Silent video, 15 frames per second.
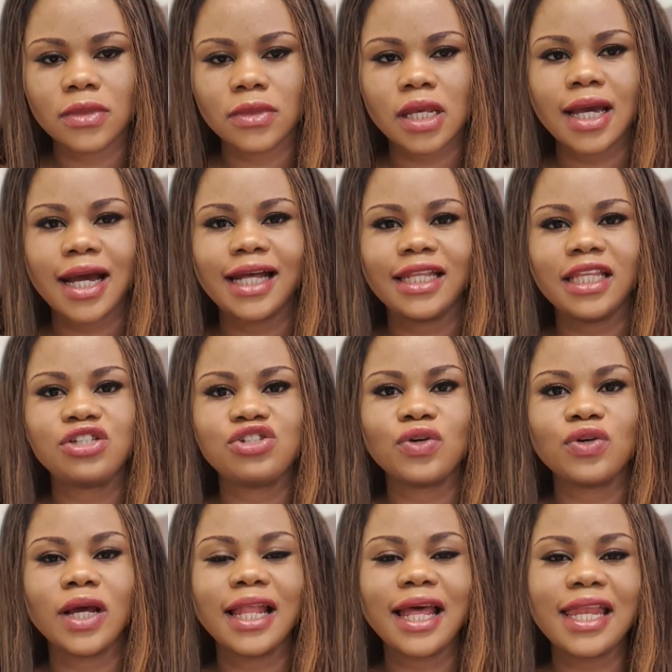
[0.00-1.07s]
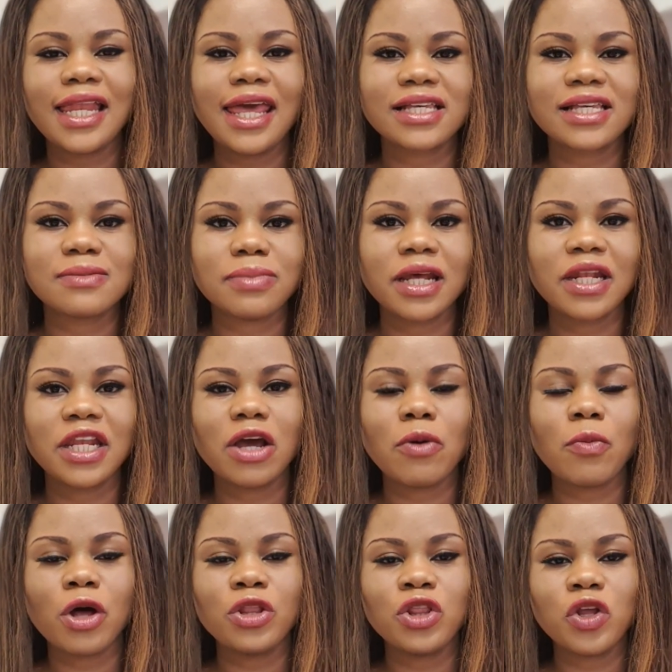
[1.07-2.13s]
and this should clearly explain the
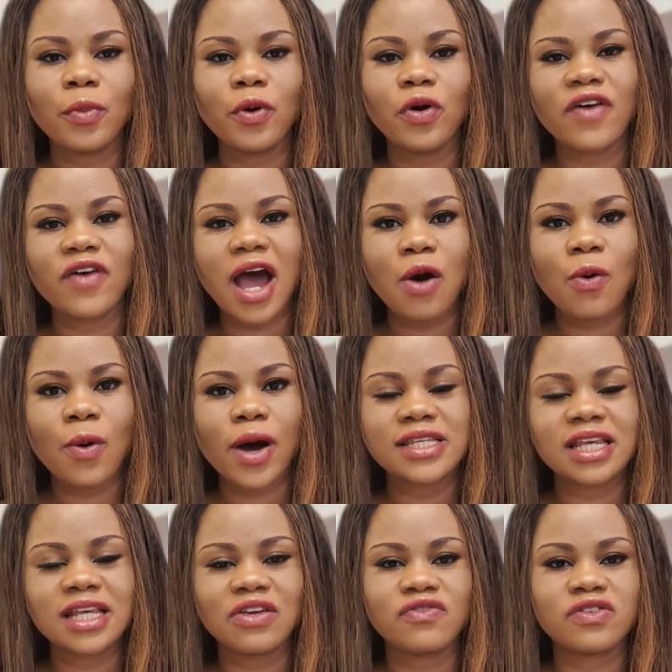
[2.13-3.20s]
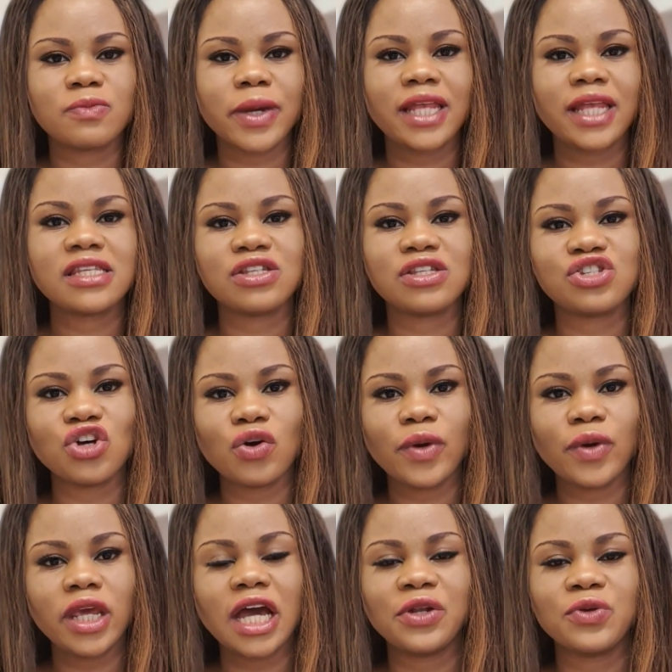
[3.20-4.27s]
number of hours that you've spent in
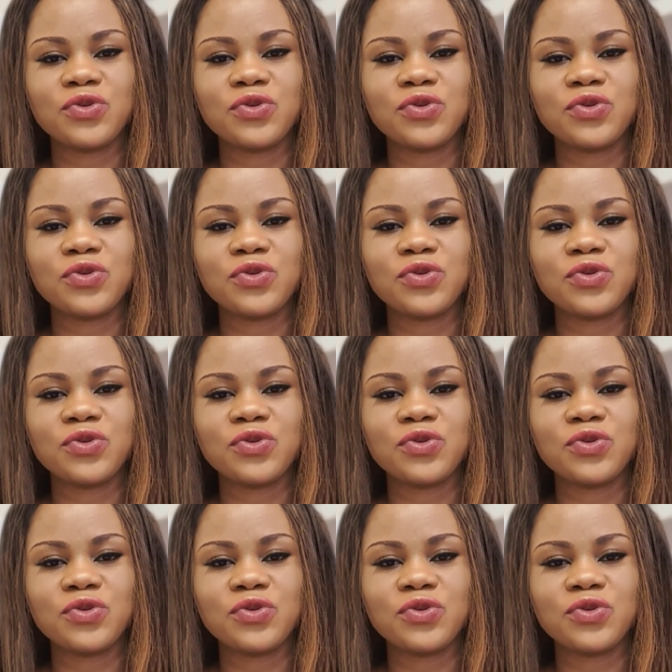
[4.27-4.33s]
theory and also